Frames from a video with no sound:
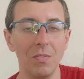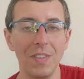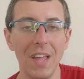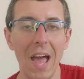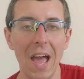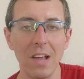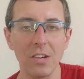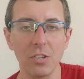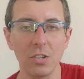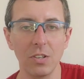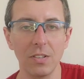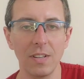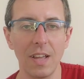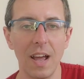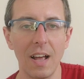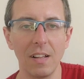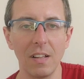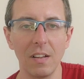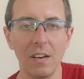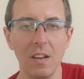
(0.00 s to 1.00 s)

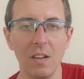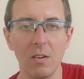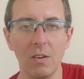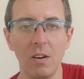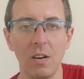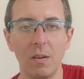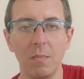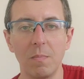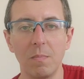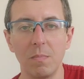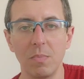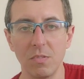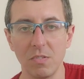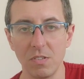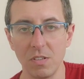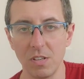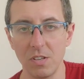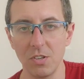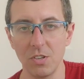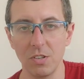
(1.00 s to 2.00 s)
nationality or
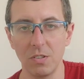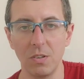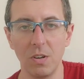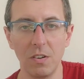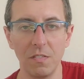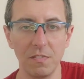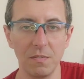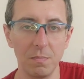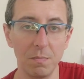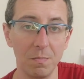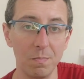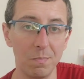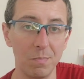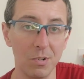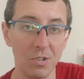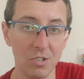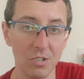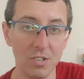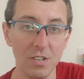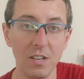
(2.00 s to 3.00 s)
possession of
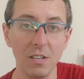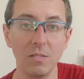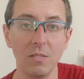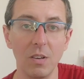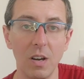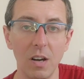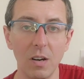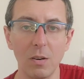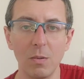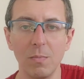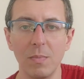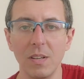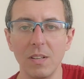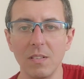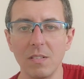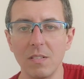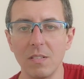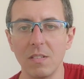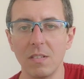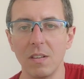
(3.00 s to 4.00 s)
Brazilian
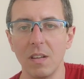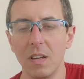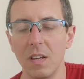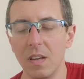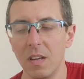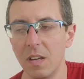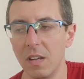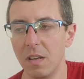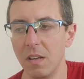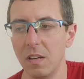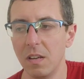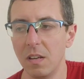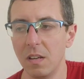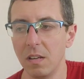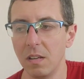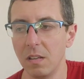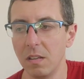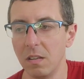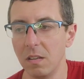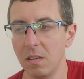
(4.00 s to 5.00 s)
documents.
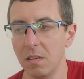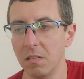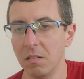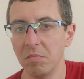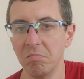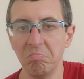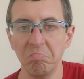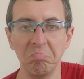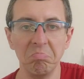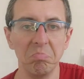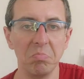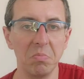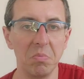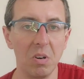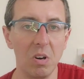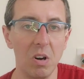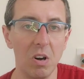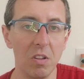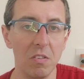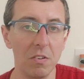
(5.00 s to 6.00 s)
In
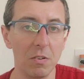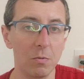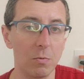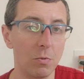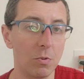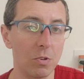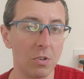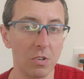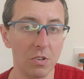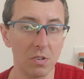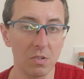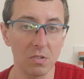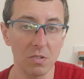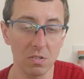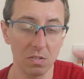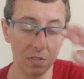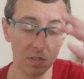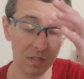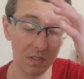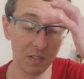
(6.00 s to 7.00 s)
other
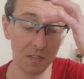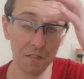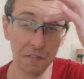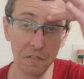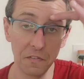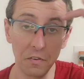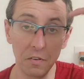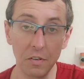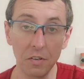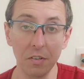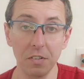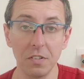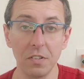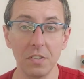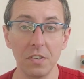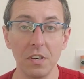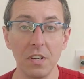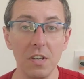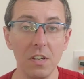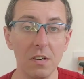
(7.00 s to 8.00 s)
words, a
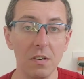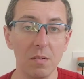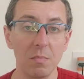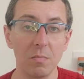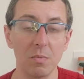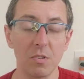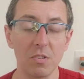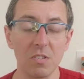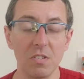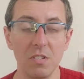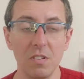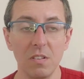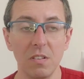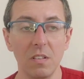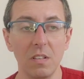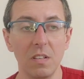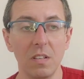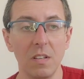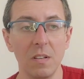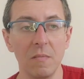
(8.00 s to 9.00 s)
foreigner here in
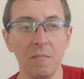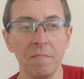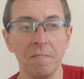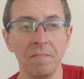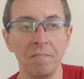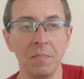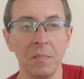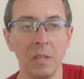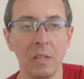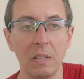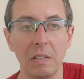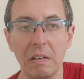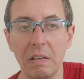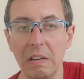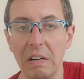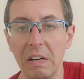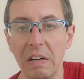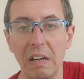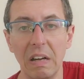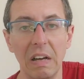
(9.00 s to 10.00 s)
Brazil,
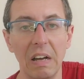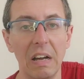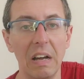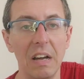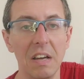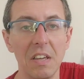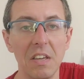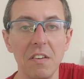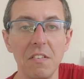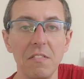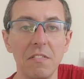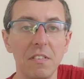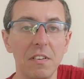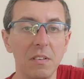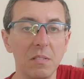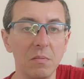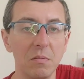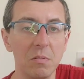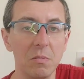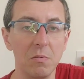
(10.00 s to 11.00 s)

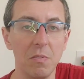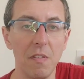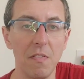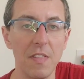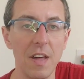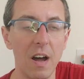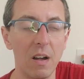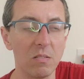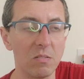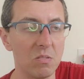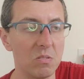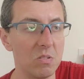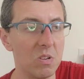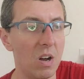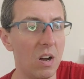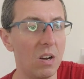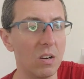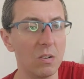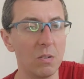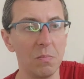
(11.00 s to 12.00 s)
even without
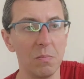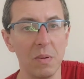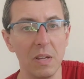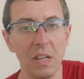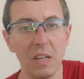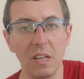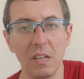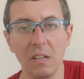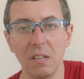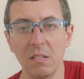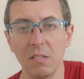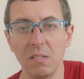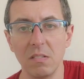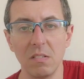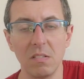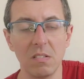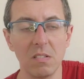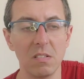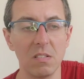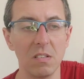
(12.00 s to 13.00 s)

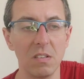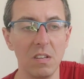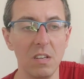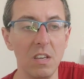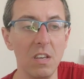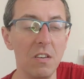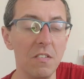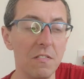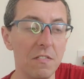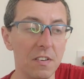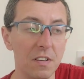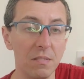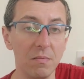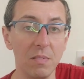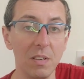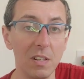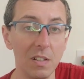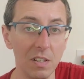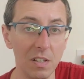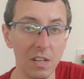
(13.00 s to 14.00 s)
documents,
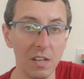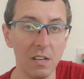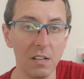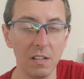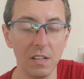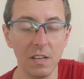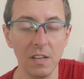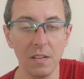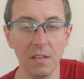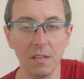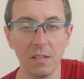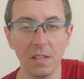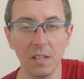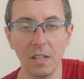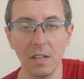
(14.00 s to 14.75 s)
even illegally,